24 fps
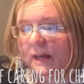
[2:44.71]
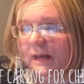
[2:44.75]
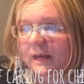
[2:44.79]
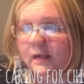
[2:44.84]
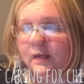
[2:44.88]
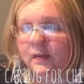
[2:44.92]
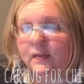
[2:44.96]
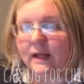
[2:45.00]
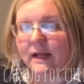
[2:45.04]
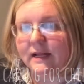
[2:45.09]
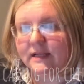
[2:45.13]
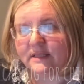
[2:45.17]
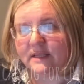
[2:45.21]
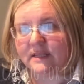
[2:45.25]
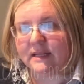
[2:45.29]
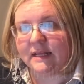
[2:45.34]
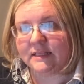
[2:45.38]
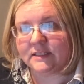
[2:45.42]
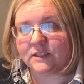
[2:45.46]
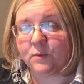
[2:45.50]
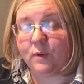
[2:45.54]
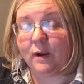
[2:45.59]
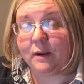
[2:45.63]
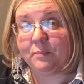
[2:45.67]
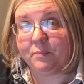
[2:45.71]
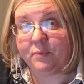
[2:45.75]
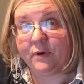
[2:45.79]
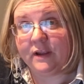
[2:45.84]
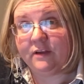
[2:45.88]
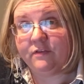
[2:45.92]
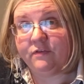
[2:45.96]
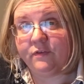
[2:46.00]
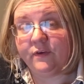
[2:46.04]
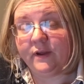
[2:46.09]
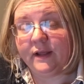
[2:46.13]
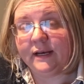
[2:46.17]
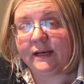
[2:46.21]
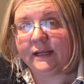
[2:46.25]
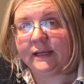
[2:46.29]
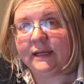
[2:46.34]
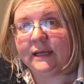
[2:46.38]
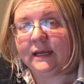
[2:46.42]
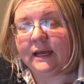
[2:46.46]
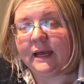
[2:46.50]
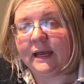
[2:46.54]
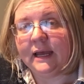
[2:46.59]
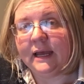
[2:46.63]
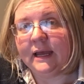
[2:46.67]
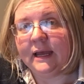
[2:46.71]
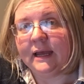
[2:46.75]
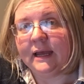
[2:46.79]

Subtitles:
So that's quite brief, really.